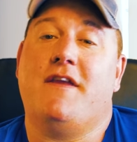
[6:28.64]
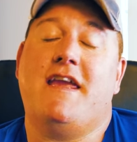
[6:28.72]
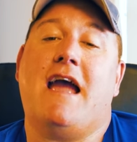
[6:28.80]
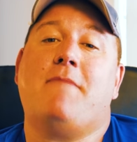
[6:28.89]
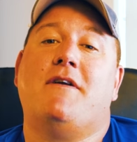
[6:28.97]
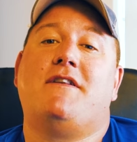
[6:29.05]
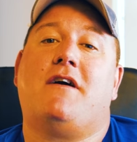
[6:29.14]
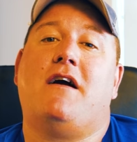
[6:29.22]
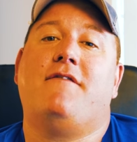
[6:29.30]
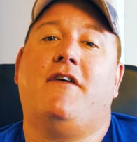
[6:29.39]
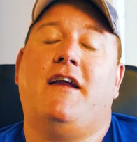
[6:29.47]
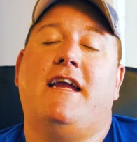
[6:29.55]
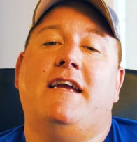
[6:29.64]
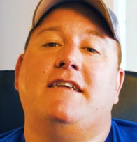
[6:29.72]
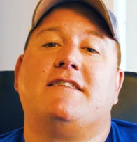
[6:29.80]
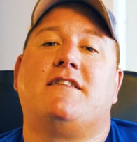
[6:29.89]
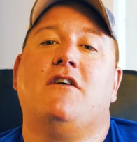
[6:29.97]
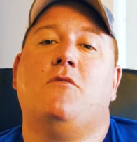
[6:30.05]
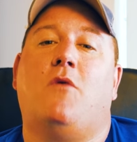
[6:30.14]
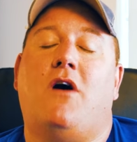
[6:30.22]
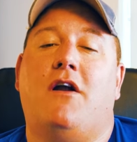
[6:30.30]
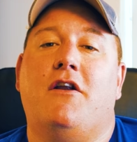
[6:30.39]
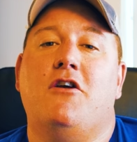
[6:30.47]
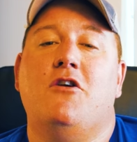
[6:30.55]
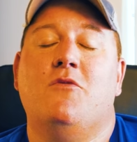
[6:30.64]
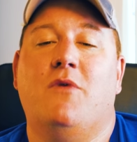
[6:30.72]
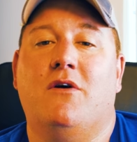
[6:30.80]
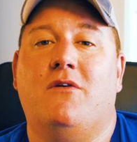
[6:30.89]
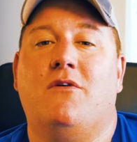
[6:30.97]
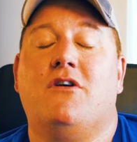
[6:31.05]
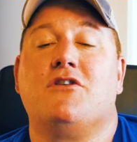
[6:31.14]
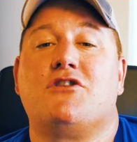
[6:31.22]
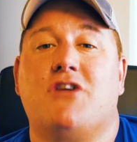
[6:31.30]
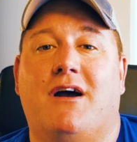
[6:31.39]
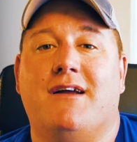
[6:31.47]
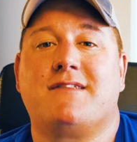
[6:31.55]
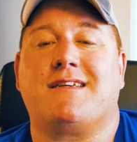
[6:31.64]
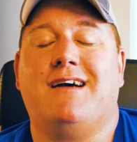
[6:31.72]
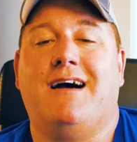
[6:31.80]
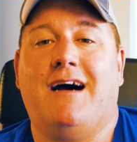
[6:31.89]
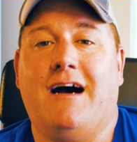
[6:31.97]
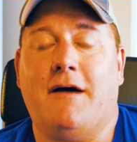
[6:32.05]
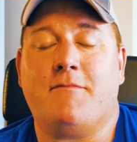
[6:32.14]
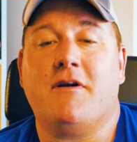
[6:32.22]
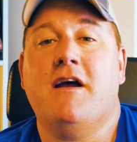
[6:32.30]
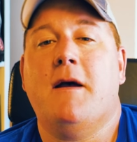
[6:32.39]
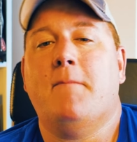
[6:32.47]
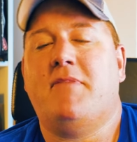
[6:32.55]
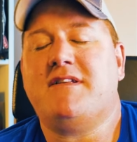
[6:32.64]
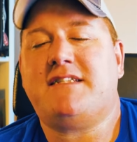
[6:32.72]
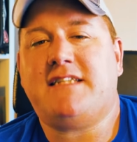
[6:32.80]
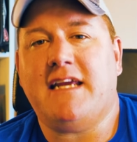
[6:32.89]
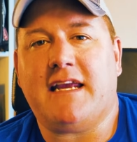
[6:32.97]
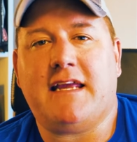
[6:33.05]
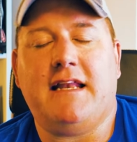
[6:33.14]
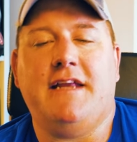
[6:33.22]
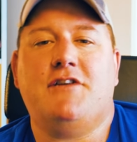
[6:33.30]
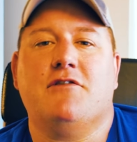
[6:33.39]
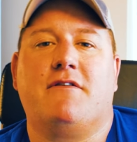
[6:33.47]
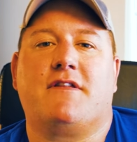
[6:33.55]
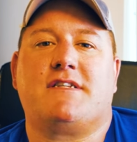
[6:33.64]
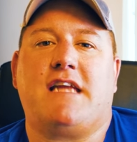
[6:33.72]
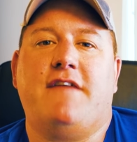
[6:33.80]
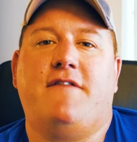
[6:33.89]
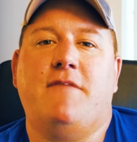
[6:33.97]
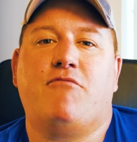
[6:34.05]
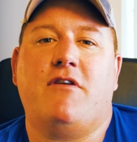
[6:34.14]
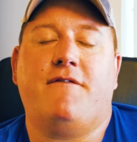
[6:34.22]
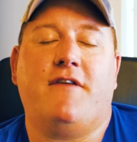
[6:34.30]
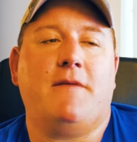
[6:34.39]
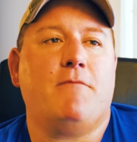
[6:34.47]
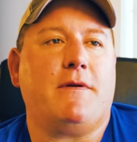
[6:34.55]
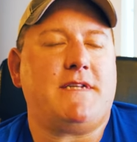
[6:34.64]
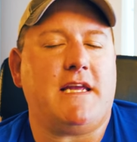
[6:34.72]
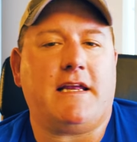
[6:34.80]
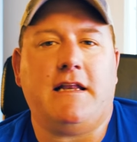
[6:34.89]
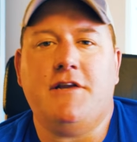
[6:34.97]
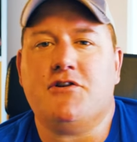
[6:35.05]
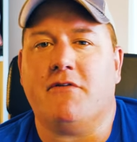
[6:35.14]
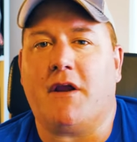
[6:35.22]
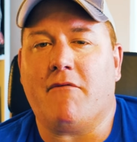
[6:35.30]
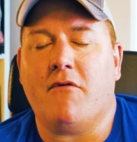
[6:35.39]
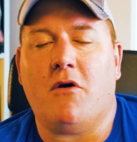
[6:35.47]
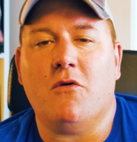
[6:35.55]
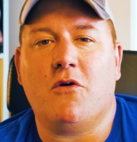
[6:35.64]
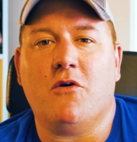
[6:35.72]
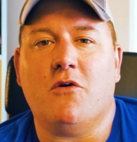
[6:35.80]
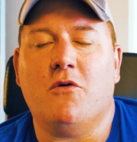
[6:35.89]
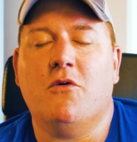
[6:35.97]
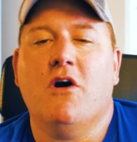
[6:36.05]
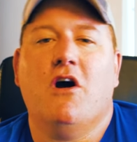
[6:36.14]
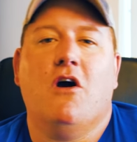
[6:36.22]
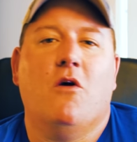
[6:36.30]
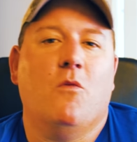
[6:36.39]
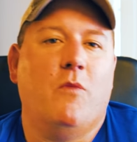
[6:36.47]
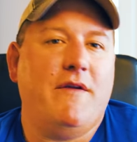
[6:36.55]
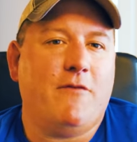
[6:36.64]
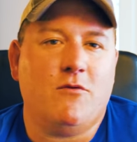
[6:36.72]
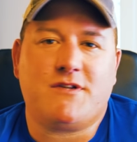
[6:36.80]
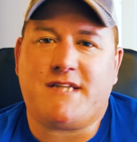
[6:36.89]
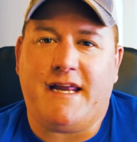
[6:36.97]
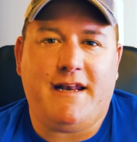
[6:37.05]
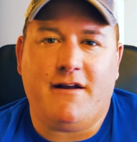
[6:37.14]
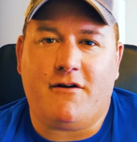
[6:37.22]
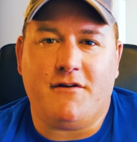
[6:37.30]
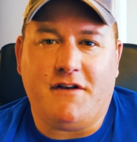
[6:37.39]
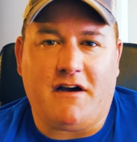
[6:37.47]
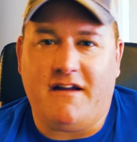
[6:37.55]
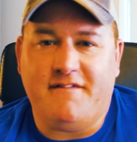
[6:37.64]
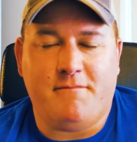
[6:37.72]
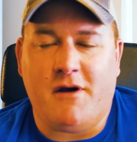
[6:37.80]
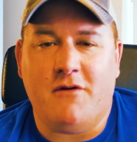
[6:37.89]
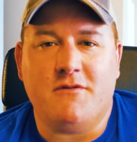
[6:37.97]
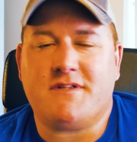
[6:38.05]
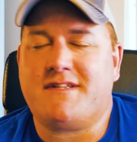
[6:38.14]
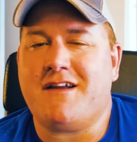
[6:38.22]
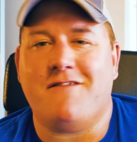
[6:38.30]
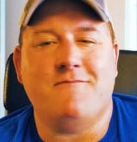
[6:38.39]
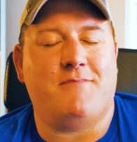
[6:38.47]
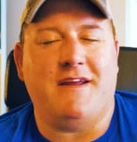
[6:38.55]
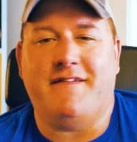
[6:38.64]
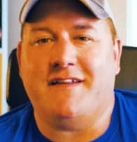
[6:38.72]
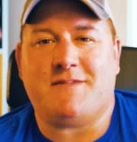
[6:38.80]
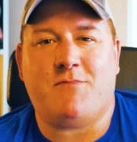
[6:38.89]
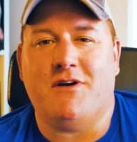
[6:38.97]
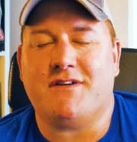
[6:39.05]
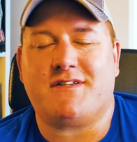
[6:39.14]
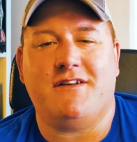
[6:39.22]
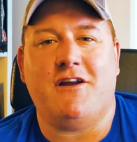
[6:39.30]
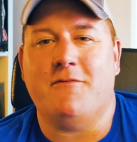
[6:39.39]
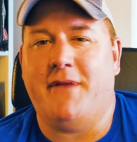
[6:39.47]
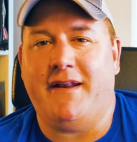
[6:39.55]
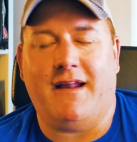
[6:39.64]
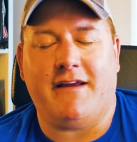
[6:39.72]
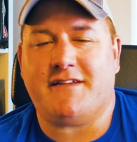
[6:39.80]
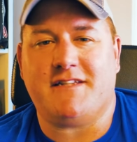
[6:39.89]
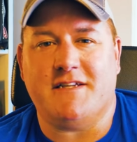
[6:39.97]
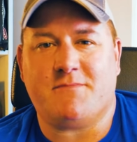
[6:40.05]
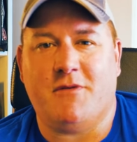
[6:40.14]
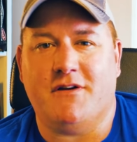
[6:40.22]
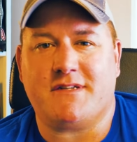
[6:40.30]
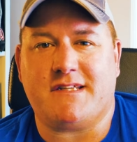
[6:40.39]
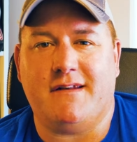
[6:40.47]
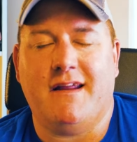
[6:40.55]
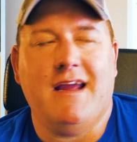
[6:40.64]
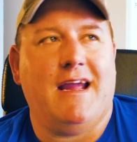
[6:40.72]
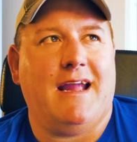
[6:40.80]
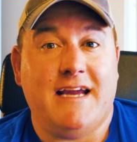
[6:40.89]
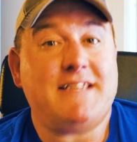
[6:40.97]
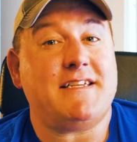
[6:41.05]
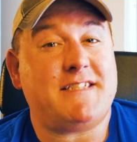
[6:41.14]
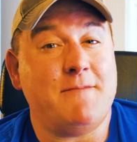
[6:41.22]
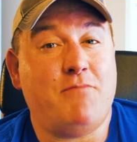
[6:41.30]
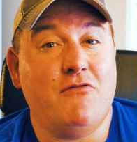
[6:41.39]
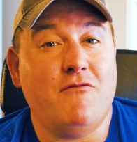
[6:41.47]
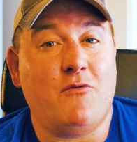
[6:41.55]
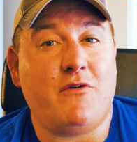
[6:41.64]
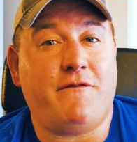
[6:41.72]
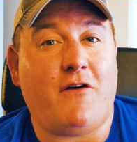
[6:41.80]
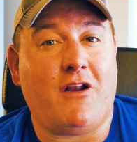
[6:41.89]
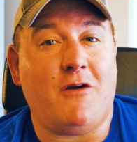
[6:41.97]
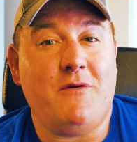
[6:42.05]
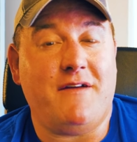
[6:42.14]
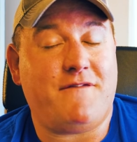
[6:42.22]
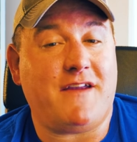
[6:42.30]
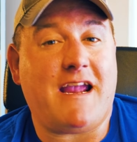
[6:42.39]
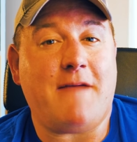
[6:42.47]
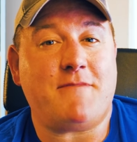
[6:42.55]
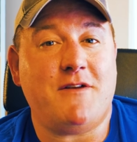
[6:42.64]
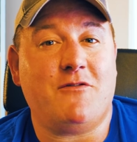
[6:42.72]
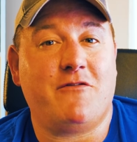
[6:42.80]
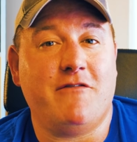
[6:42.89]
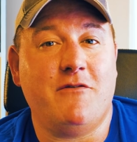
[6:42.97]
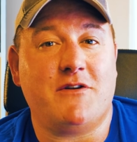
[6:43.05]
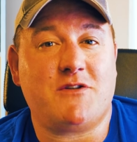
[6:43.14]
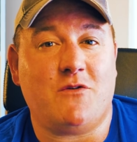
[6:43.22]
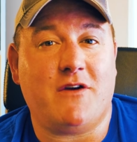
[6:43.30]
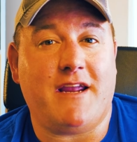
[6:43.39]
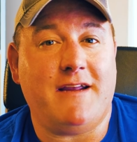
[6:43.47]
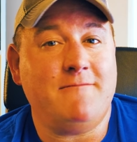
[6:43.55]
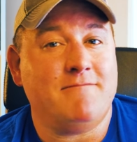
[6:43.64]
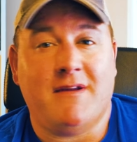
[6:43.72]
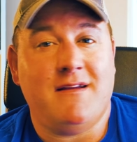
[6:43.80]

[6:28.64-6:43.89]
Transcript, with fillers: The yabber diver is the one who will not shut up, particularly during the safety briefing, particularly during roll call. We've all seen it on dive boats. Don't be this person. Nobody likes this person. It's a simple rule to follow. If the captain or crew are talking,